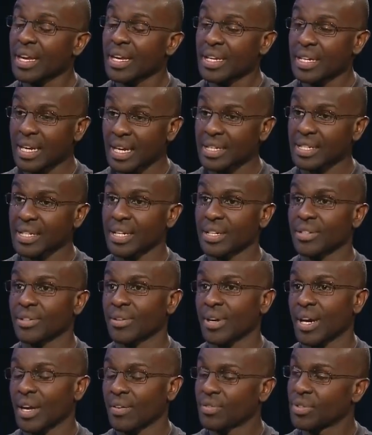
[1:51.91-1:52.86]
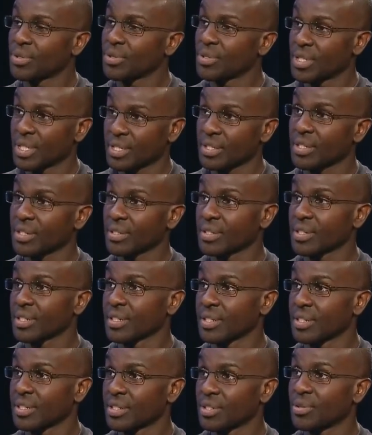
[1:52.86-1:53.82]
Yes, I do. I have two sisters,
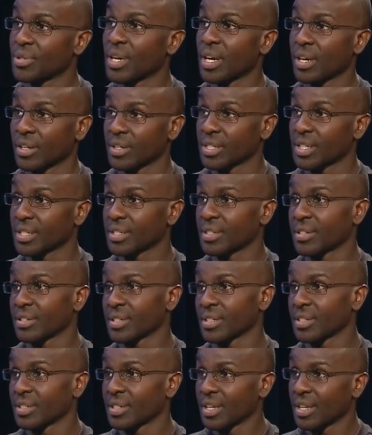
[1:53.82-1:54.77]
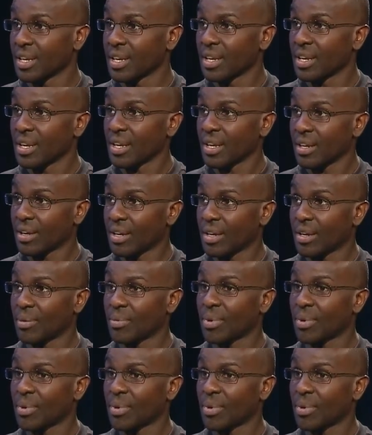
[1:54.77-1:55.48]
two younger sisters. Okay. Uh,